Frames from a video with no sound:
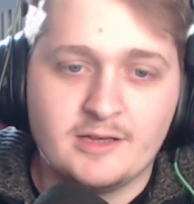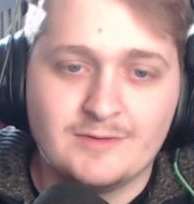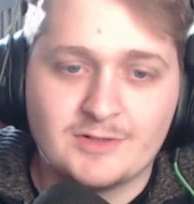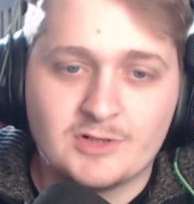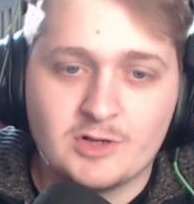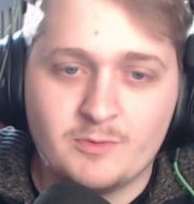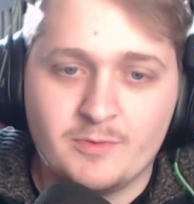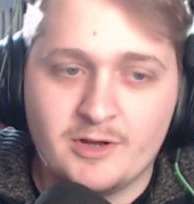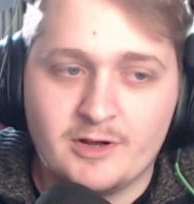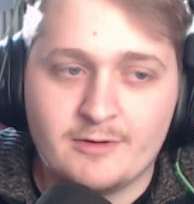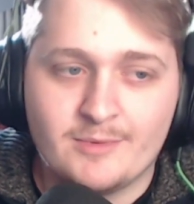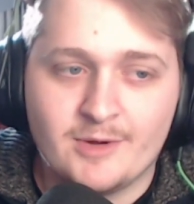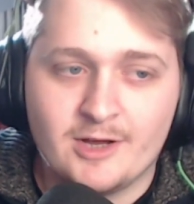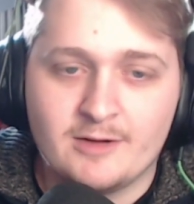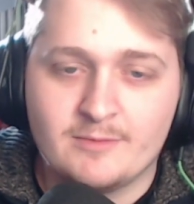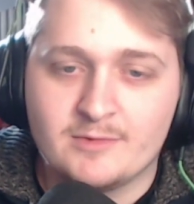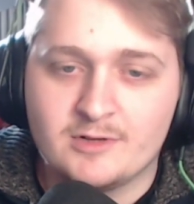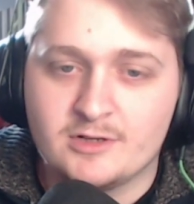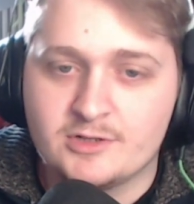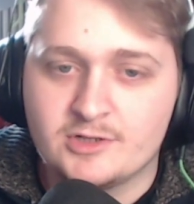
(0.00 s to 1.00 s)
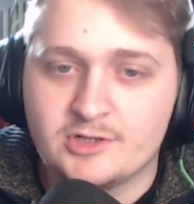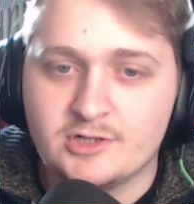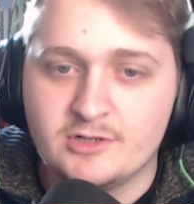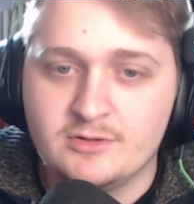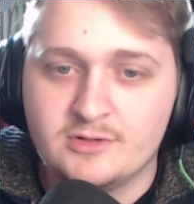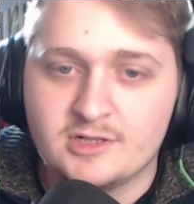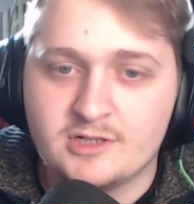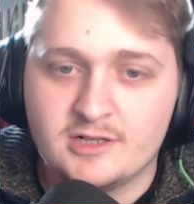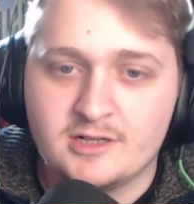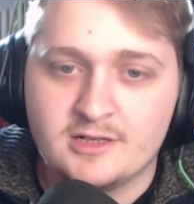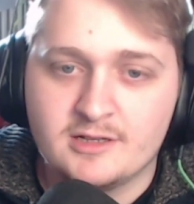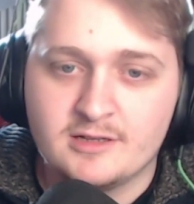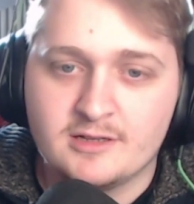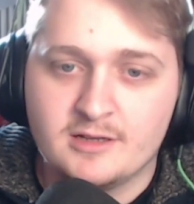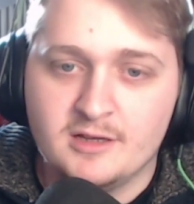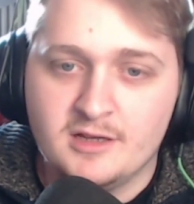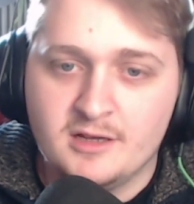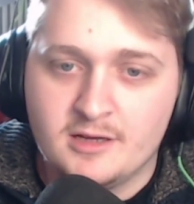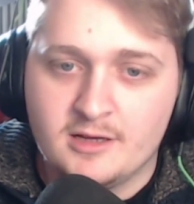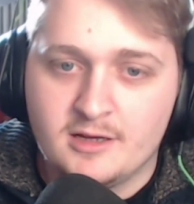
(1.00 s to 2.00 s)
He was so bitter about him not
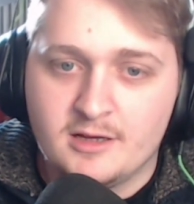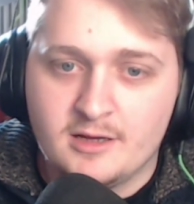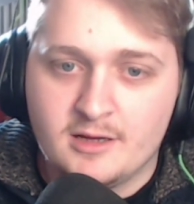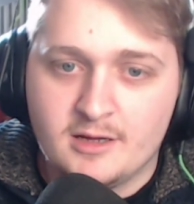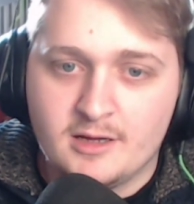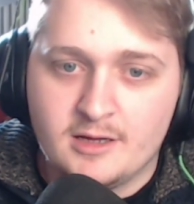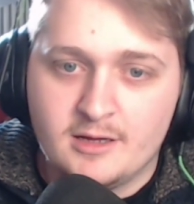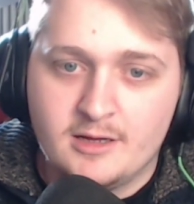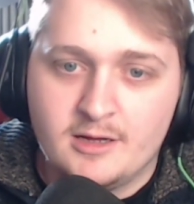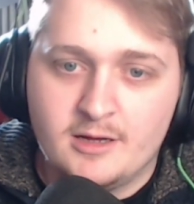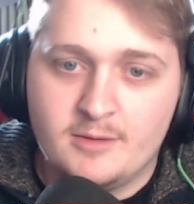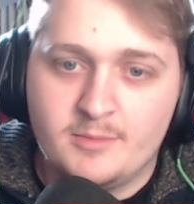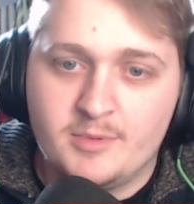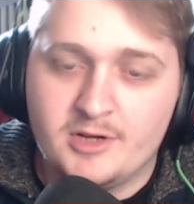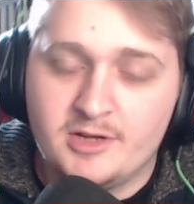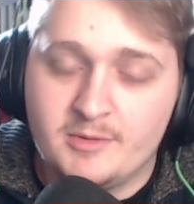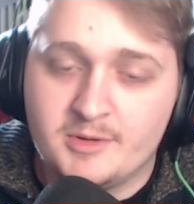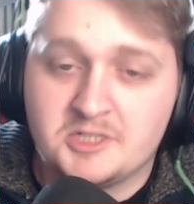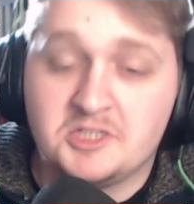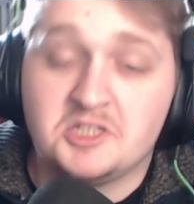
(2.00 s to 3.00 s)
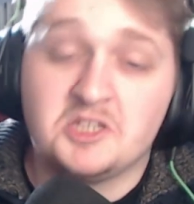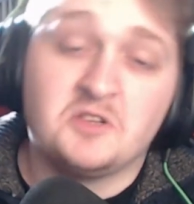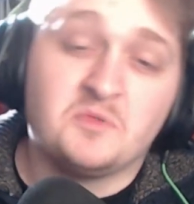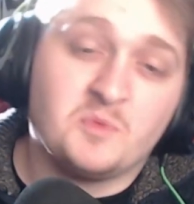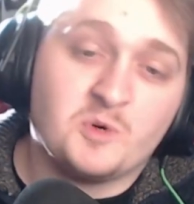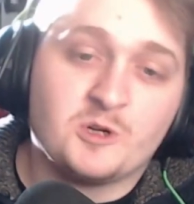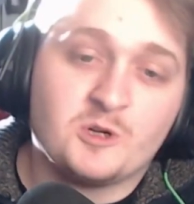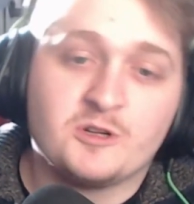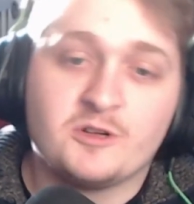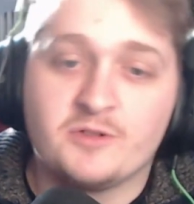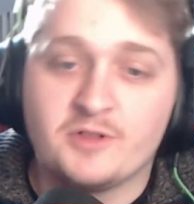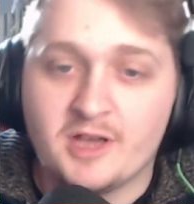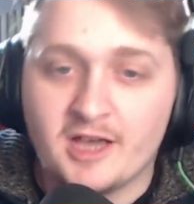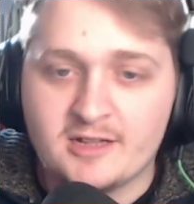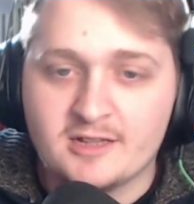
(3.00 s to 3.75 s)
choosing, but you mentioned he didn't want to know the